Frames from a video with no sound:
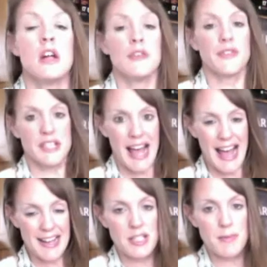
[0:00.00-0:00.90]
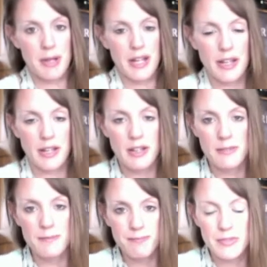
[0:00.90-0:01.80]
This has to be
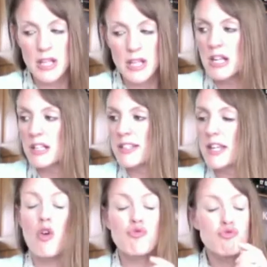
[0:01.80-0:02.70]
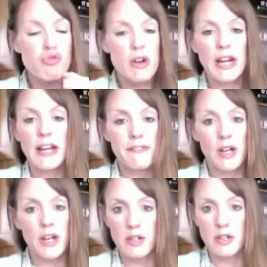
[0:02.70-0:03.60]
a really
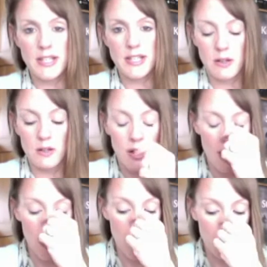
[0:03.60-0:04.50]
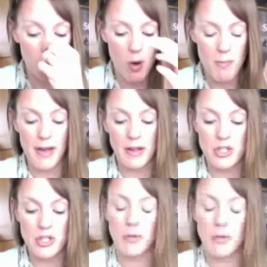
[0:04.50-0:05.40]
fucking good deal, what I'm about to
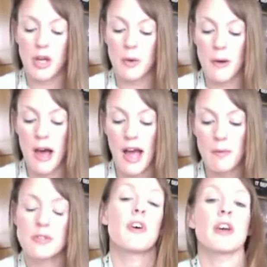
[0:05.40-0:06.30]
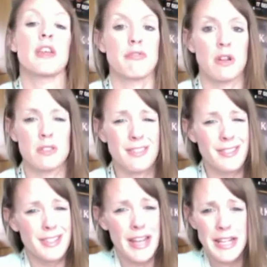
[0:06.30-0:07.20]
show you. I was fucking thrilled.
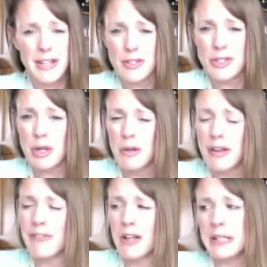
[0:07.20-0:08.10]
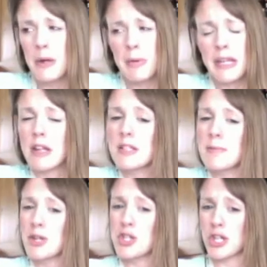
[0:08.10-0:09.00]
The lady that sold it, I felt a little bit guilty
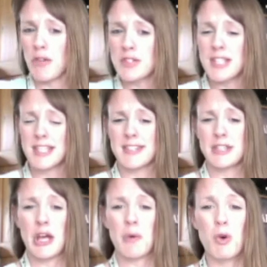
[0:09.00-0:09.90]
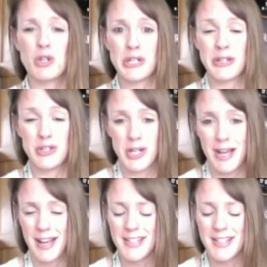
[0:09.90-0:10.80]
because she obviously didn't know what she
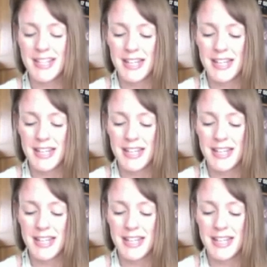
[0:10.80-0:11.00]
had.